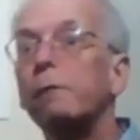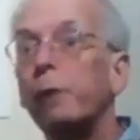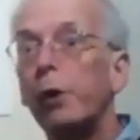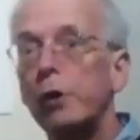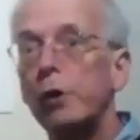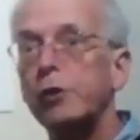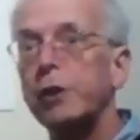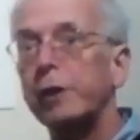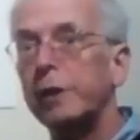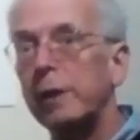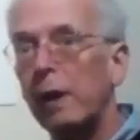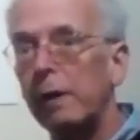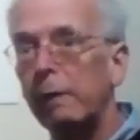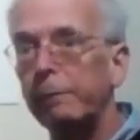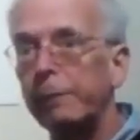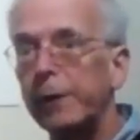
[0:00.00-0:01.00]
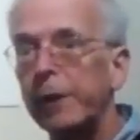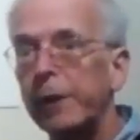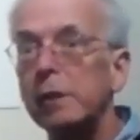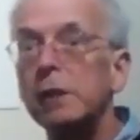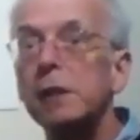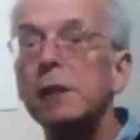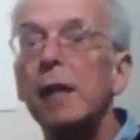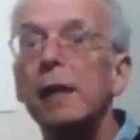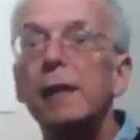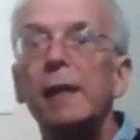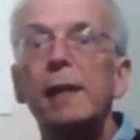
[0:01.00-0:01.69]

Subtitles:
version of this